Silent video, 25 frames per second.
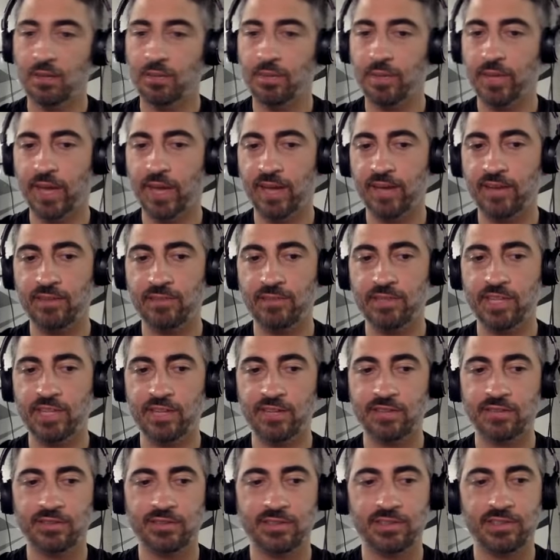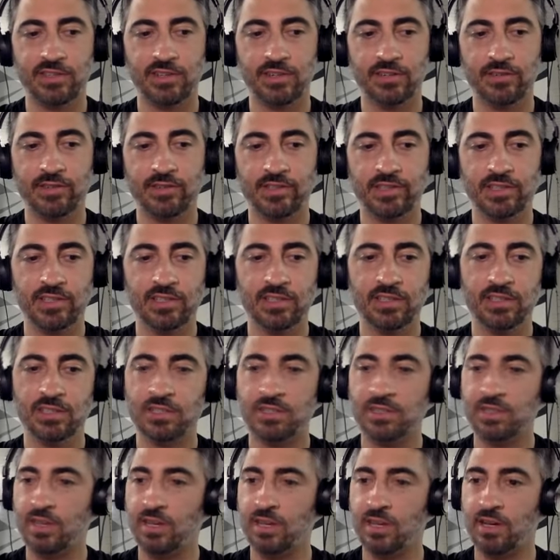Platinum General
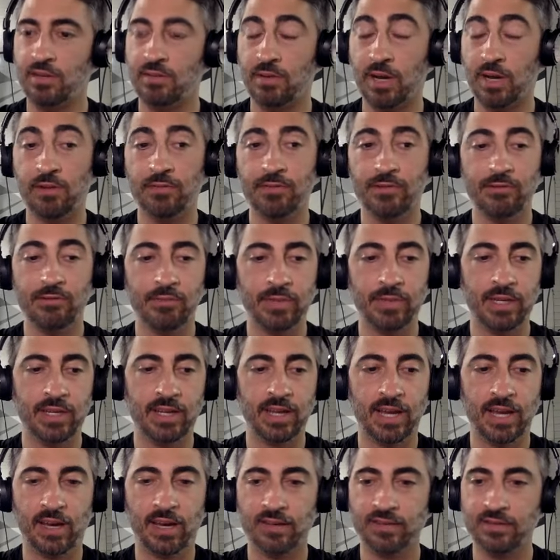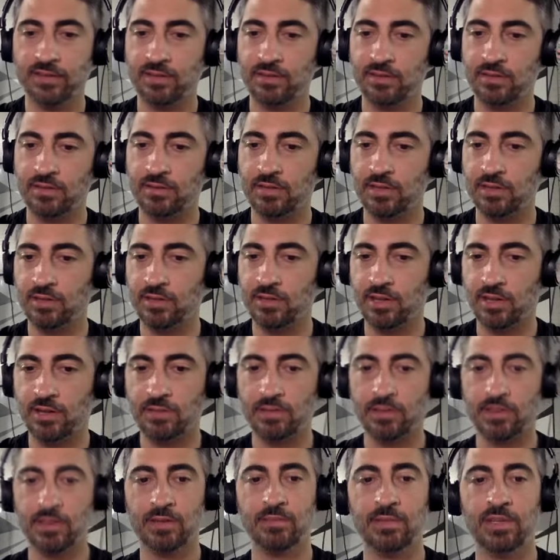Services. Ralphie will be in the house. Don't go
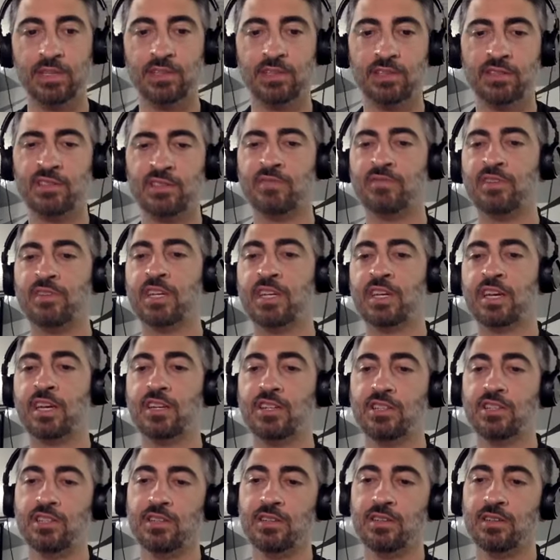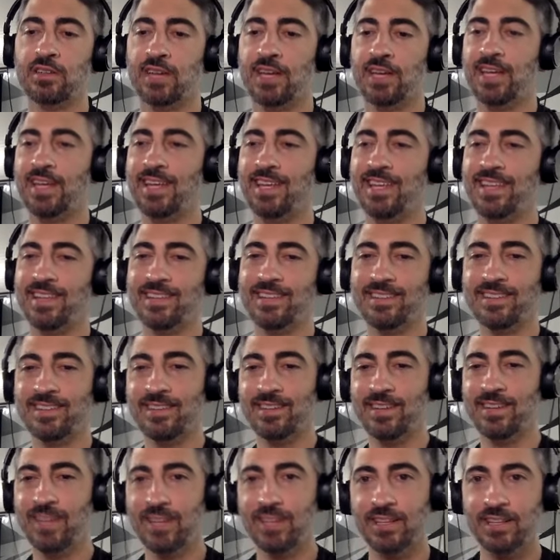talk with him. It's his vacation.
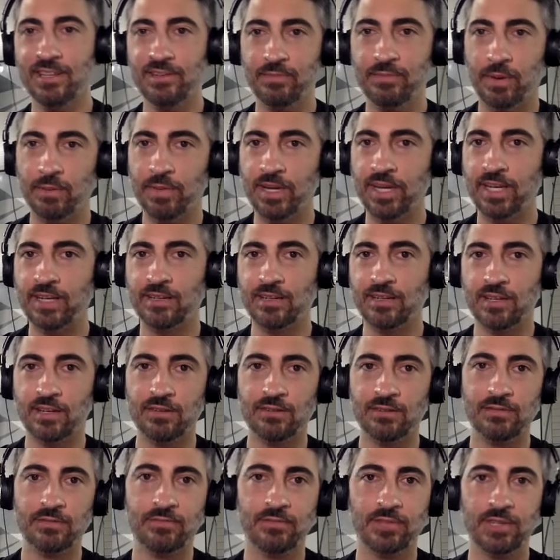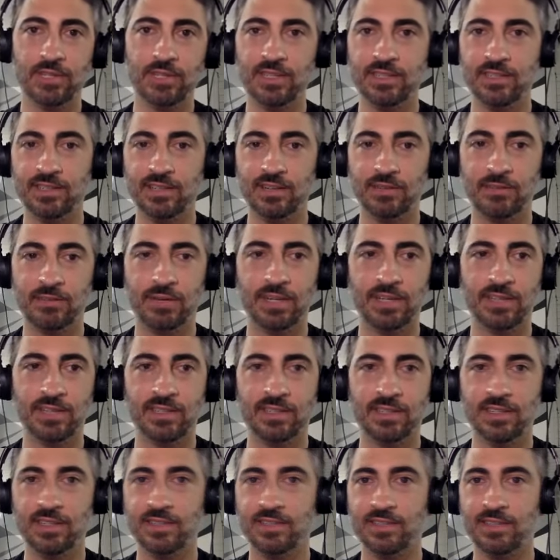Leave my man alone when he's there
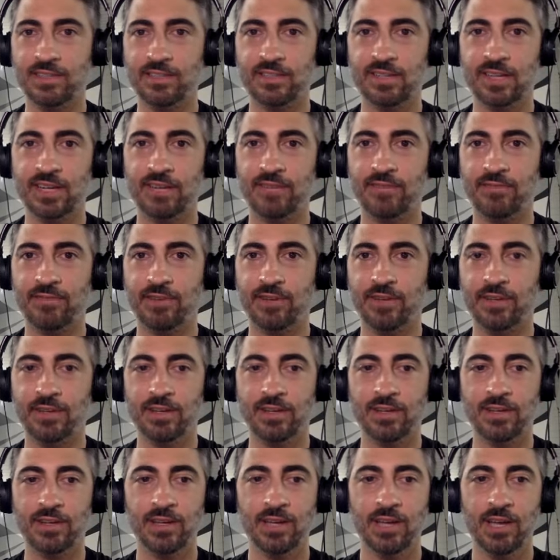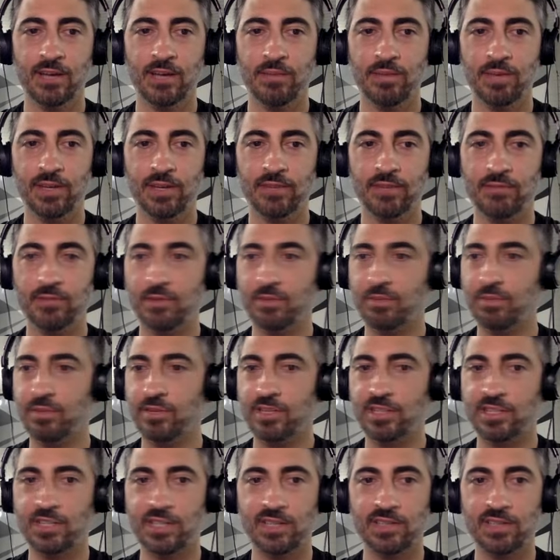racing. He's there to have fun. But we
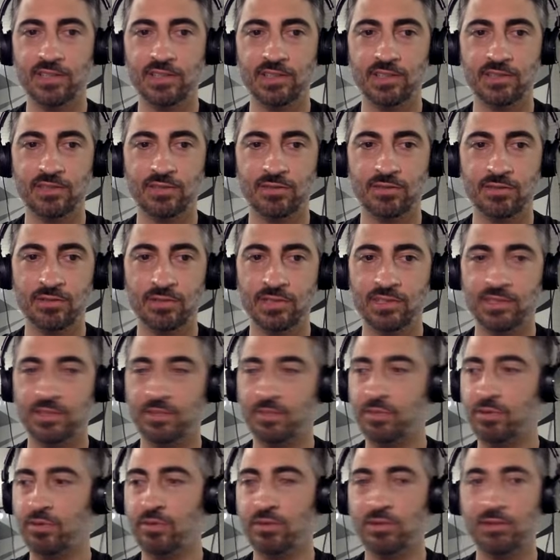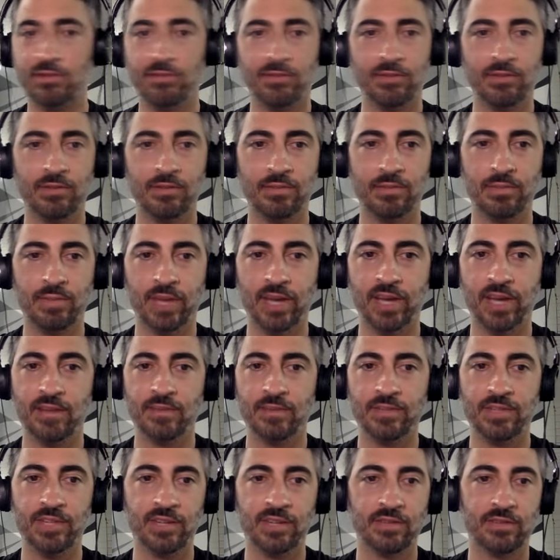appreciate the support from
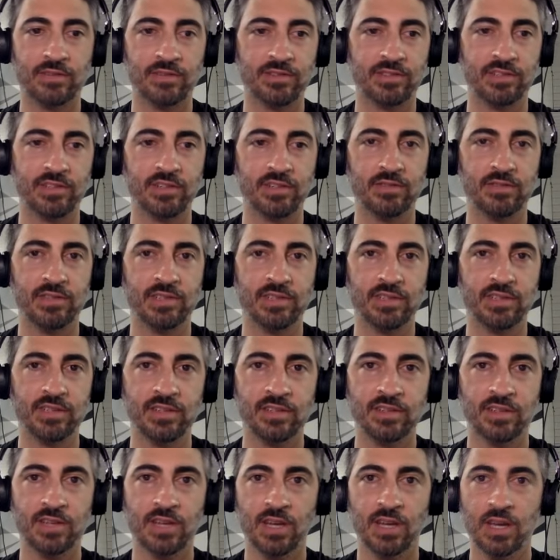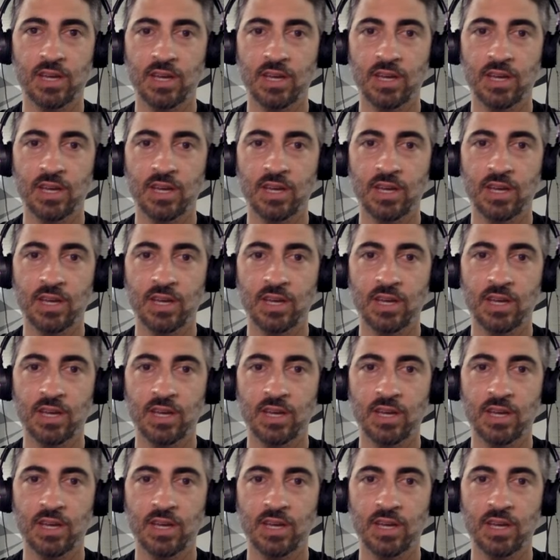Platinum General Services.